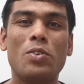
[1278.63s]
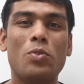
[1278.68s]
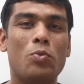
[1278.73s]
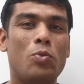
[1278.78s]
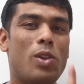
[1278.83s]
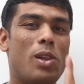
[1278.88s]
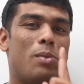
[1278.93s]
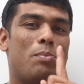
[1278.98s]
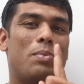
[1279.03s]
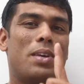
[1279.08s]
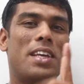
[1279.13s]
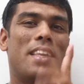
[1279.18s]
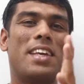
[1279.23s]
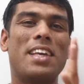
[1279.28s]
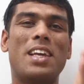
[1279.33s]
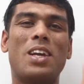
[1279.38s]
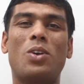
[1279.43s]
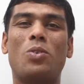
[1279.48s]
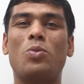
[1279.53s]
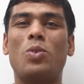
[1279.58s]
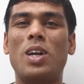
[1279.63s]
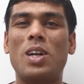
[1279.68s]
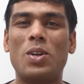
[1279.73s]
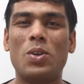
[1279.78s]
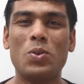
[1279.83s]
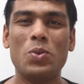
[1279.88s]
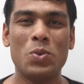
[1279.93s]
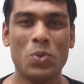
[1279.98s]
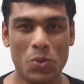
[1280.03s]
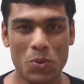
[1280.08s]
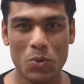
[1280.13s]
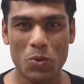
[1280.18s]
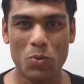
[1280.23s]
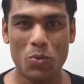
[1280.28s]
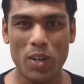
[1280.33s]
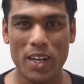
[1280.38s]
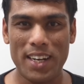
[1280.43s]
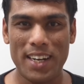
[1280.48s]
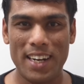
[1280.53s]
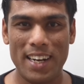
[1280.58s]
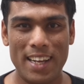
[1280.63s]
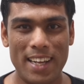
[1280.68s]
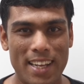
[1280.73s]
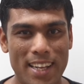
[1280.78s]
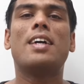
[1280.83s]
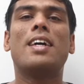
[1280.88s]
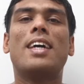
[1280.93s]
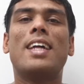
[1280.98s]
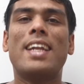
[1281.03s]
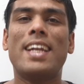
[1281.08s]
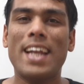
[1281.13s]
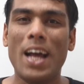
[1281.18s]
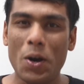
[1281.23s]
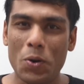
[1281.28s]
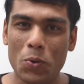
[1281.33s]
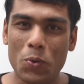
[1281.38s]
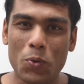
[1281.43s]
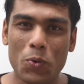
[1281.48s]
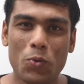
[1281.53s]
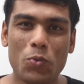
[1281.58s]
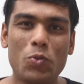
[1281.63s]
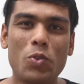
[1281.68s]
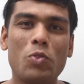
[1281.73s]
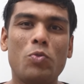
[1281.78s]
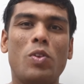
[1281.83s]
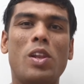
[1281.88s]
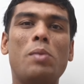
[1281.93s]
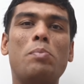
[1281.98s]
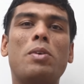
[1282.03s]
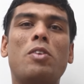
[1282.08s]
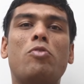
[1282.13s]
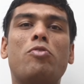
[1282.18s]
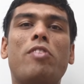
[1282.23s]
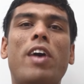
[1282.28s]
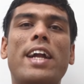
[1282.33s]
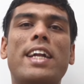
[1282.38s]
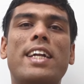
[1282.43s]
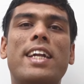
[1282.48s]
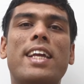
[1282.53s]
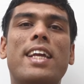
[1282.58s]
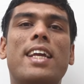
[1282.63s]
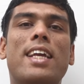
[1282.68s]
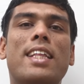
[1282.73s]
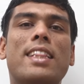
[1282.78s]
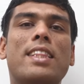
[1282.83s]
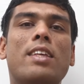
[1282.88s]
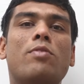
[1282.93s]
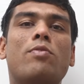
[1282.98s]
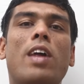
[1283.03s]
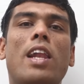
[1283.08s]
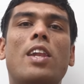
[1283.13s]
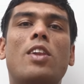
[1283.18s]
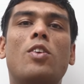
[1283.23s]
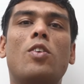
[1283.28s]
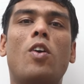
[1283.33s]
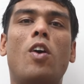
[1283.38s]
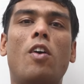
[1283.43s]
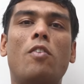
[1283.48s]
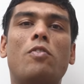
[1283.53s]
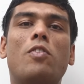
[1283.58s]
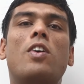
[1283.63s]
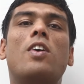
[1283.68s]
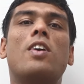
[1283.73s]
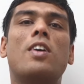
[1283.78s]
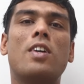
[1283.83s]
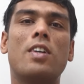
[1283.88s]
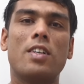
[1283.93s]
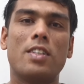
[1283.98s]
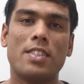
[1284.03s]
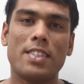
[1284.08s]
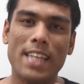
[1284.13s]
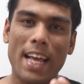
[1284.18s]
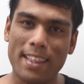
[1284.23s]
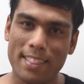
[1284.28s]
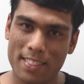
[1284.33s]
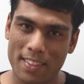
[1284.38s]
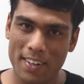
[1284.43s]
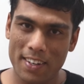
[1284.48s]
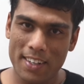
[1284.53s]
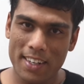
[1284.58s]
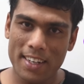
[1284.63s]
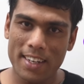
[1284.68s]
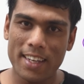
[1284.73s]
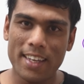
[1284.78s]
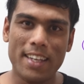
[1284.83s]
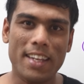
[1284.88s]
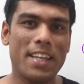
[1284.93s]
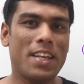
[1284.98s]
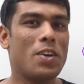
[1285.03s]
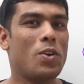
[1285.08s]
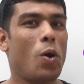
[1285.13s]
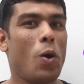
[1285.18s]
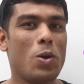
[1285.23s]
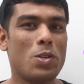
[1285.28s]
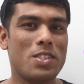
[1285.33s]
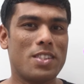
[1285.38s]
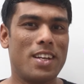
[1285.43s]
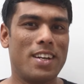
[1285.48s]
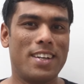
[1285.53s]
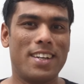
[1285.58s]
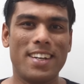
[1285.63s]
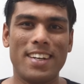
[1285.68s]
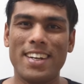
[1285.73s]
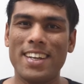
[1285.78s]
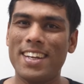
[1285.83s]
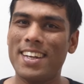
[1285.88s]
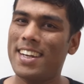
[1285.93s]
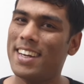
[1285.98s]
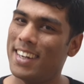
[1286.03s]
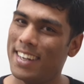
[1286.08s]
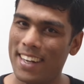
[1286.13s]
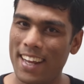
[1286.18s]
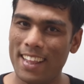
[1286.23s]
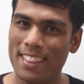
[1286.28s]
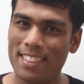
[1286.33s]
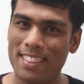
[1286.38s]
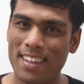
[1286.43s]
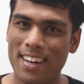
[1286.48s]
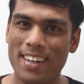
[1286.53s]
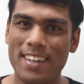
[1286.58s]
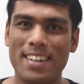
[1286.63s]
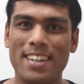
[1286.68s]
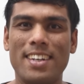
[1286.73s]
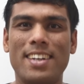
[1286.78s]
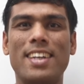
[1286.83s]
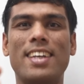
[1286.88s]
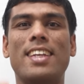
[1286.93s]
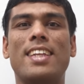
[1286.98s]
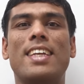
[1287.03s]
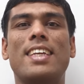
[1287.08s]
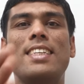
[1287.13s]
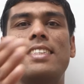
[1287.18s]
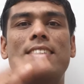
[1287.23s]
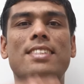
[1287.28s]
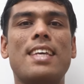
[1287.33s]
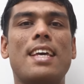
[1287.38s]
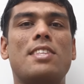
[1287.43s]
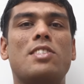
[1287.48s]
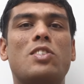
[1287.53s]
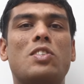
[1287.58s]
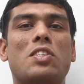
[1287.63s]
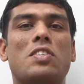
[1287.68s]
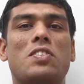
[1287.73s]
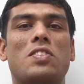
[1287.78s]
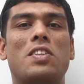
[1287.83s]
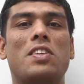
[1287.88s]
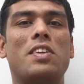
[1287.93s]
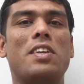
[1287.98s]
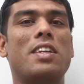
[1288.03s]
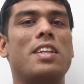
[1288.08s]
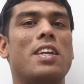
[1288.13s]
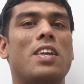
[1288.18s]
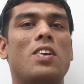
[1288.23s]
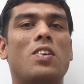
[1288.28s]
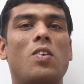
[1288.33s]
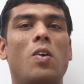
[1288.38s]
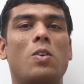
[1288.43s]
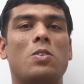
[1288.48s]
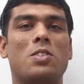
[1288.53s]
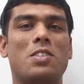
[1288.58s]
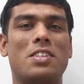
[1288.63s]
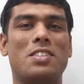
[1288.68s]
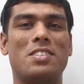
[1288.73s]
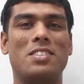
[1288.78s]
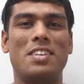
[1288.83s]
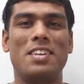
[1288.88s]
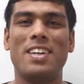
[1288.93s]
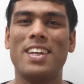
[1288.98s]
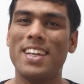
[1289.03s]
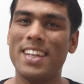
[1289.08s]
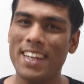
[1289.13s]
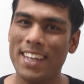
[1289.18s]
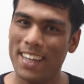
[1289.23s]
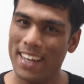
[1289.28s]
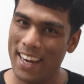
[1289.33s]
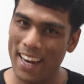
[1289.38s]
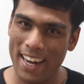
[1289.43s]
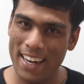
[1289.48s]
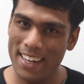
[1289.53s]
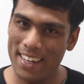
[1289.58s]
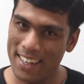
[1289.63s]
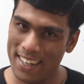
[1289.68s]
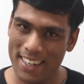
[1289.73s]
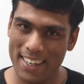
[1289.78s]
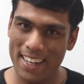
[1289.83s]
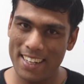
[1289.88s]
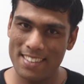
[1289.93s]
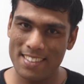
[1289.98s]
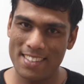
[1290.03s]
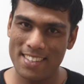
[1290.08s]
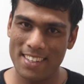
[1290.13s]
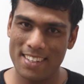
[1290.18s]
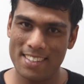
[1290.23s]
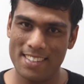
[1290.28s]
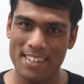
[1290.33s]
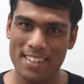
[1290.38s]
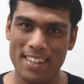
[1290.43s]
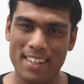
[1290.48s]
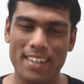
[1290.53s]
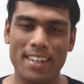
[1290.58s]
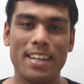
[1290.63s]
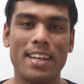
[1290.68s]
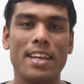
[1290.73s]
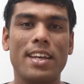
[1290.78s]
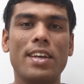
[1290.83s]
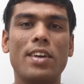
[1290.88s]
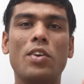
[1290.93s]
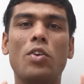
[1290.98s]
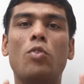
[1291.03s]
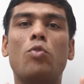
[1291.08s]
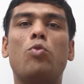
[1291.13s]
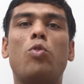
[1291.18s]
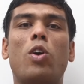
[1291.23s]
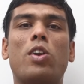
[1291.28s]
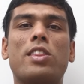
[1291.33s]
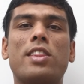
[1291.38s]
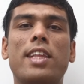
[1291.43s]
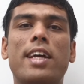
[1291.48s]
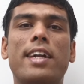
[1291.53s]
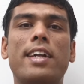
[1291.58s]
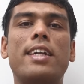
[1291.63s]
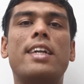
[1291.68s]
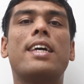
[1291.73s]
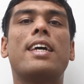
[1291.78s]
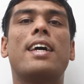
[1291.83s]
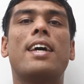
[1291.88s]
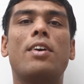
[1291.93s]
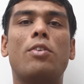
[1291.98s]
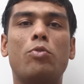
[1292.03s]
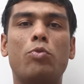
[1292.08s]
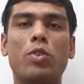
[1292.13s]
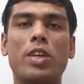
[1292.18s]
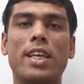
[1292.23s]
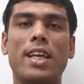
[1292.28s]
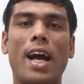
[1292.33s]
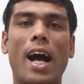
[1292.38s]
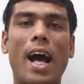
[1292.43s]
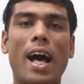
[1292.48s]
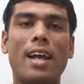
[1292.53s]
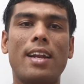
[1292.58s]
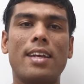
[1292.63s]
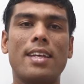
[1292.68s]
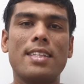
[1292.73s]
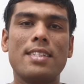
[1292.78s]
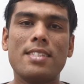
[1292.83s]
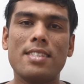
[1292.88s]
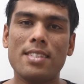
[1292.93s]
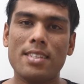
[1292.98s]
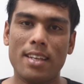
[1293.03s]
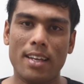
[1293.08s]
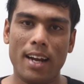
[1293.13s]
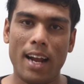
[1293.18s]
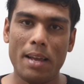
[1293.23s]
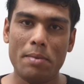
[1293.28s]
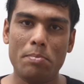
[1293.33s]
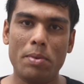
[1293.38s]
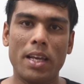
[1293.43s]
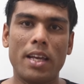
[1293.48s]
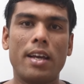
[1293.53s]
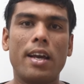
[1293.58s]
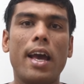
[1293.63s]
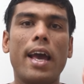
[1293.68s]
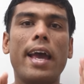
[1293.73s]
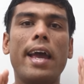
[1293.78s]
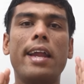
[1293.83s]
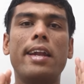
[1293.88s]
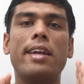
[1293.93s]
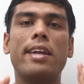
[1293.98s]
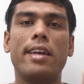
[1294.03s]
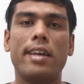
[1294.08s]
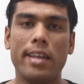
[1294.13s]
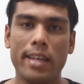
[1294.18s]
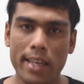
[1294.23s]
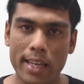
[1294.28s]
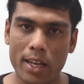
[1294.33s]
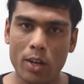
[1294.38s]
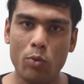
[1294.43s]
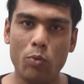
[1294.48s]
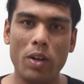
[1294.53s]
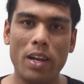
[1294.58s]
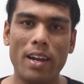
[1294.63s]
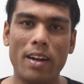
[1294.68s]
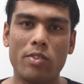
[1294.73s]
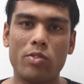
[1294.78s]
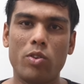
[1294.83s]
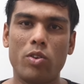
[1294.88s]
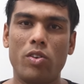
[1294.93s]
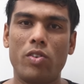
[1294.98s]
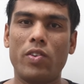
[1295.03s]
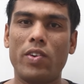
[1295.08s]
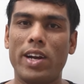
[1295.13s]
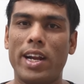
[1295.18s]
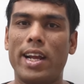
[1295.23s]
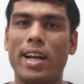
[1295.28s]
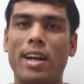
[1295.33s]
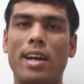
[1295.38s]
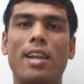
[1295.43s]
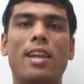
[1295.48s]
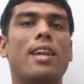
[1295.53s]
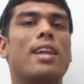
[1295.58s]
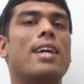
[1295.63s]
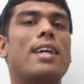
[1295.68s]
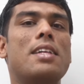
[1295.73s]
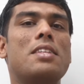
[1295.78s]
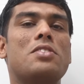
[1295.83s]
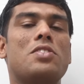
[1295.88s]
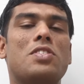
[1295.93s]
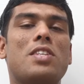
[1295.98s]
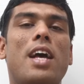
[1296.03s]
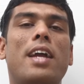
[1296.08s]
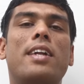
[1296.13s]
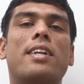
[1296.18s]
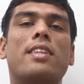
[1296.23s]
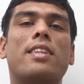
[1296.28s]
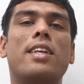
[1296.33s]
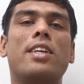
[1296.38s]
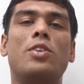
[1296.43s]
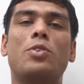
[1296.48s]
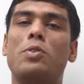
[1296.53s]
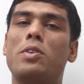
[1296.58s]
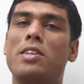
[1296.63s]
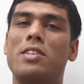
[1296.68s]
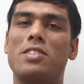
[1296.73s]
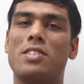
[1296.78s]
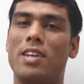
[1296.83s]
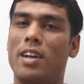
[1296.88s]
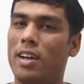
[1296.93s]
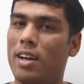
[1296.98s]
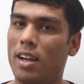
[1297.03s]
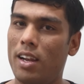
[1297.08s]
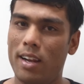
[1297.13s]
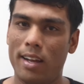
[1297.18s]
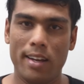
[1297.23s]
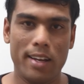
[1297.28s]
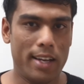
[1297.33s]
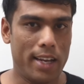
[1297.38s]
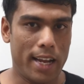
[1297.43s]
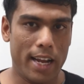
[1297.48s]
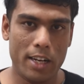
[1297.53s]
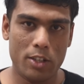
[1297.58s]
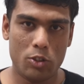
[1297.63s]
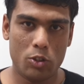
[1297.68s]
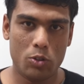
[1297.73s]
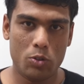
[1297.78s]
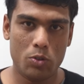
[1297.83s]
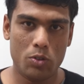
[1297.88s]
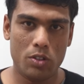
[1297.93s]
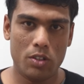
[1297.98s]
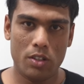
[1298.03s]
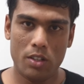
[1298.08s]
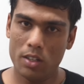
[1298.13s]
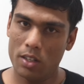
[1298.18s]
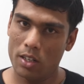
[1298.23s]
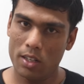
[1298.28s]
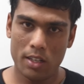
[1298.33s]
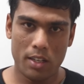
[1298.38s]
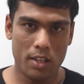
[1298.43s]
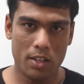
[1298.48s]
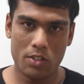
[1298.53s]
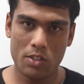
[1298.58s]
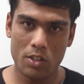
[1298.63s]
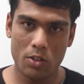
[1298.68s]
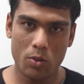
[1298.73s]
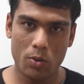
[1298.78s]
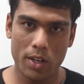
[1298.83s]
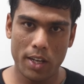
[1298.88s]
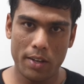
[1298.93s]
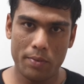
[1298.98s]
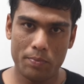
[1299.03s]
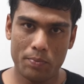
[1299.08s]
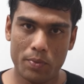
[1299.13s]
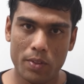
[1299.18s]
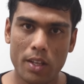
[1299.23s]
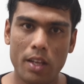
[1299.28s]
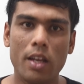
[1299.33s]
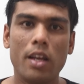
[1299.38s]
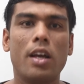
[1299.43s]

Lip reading: will be equal to 1. Now we will be finding the value of sine 30 degree, cos 30 degree, tan 30 degree, sine 60 degree, cos 60 degree and tan 60 degree. For that we are inscribing an equilateral triangle inside the unit circle as shown. Is it okay?